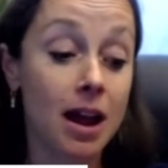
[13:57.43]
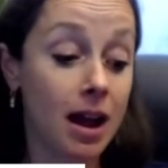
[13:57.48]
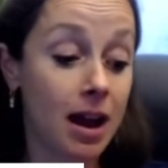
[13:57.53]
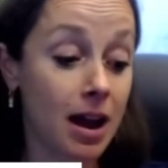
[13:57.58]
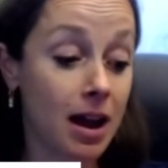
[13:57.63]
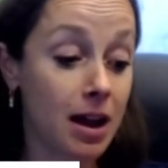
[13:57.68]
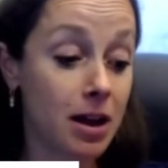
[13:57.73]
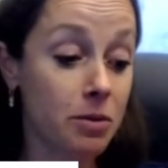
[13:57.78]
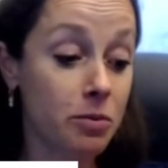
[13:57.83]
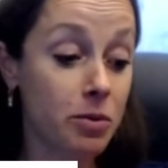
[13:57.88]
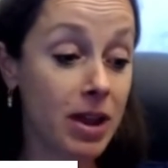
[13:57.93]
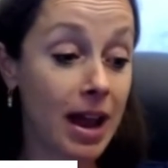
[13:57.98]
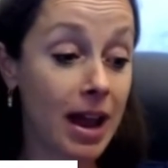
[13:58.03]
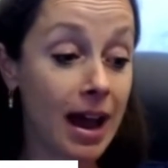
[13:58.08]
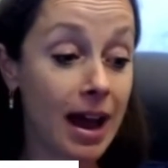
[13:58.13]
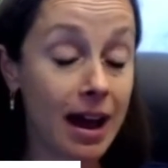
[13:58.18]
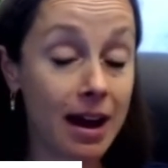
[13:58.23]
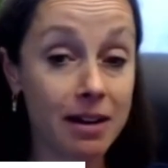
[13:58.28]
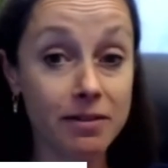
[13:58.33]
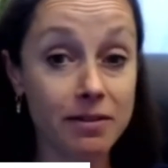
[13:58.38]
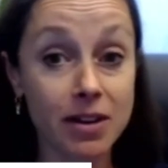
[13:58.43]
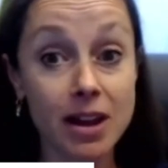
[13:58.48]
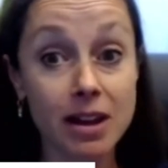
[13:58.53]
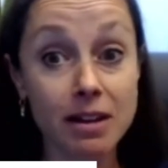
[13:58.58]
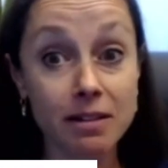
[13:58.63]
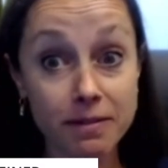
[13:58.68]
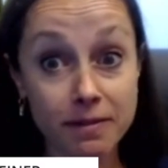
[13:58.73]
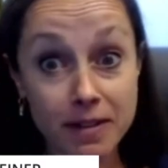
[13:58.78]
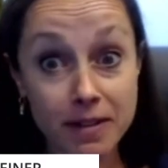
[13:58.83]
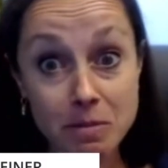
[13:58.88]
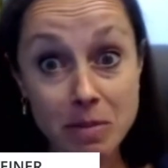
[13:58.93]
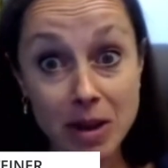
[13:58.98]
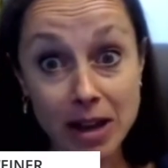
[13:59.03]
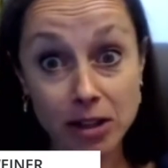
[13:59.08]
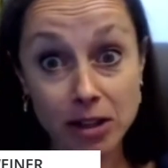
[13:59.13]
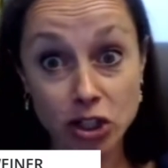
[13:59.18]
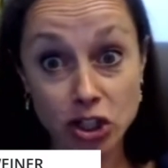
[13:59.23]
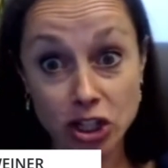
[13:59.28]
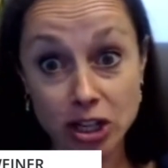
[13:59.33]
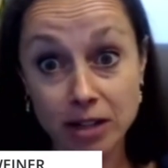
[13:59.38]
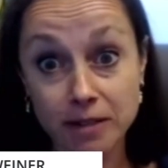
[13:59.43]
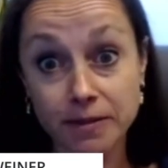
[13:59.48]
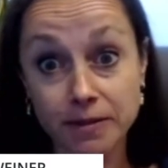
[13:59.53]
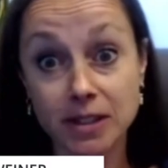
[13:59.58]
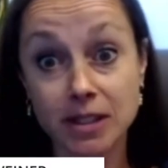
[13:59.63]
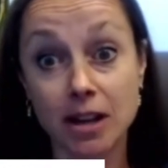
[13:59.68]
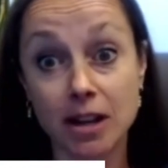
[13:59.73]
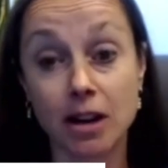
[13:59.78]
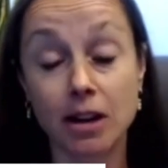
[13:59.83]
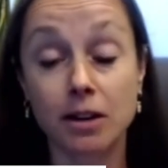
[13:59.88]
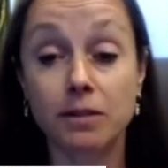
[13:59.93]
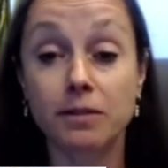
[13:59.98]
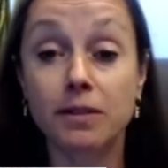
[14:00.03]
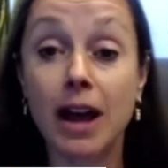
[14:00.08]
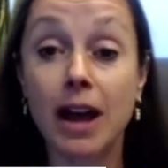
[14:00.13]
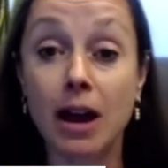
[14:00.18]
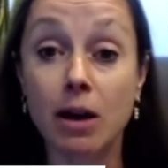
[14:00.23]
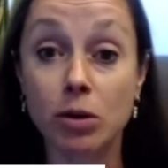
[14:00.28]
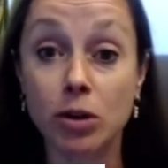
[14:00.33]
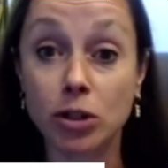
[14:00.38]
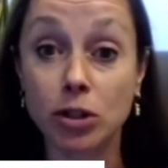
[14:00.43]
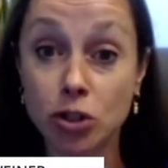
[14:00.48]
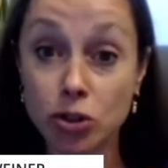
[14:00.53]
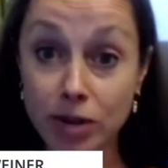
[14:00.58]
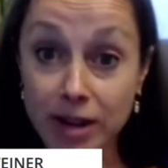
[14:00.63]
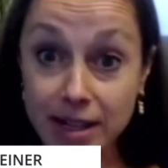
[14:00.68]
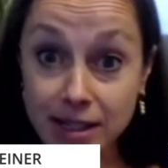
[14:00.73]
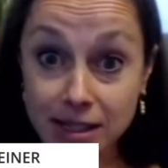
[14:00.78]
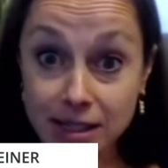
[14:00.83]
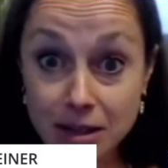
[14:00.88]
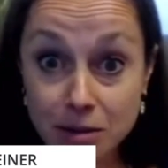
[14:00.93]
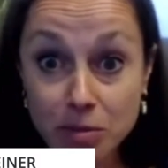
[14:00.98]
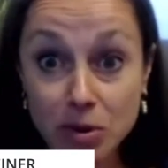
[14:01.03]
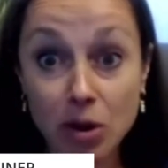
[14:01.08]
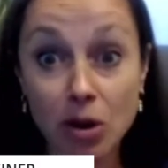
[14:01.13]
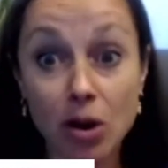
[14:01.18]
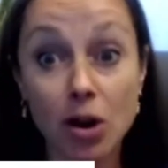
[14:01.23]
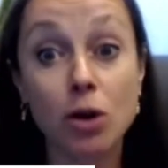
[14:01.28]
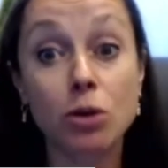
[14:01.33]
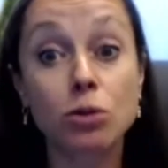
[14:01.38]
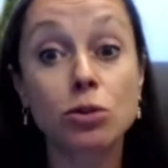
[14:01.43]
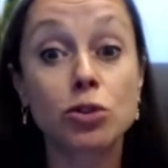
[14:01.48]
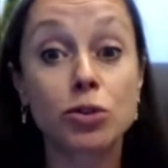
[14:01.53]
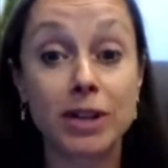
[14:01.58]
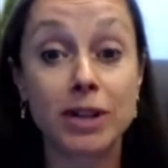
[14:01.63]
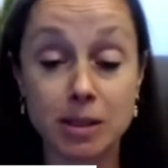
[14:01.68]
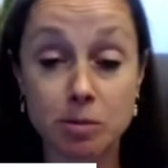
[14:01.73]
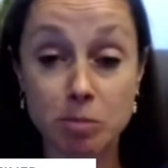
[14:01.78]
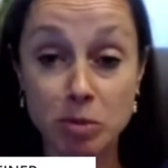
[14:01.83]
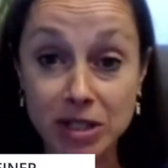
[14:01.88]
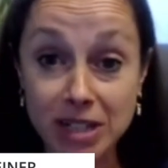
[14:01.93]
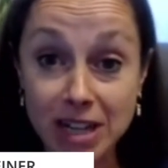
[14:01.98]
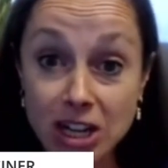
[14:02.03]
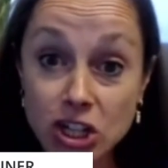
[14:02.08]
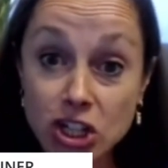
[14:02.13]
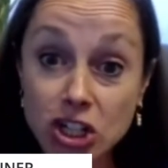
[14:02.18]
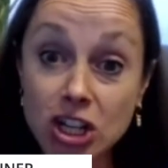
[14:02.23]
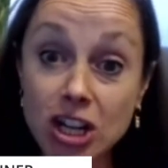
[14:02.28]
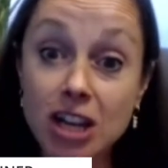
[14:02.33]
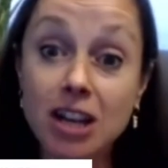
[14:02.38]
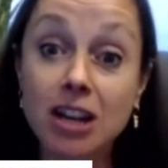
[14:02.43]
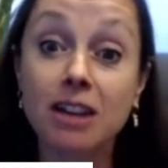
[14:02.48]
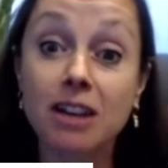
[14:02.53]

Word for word: Uh, we have female chiefs of our transit bureau, transportation, a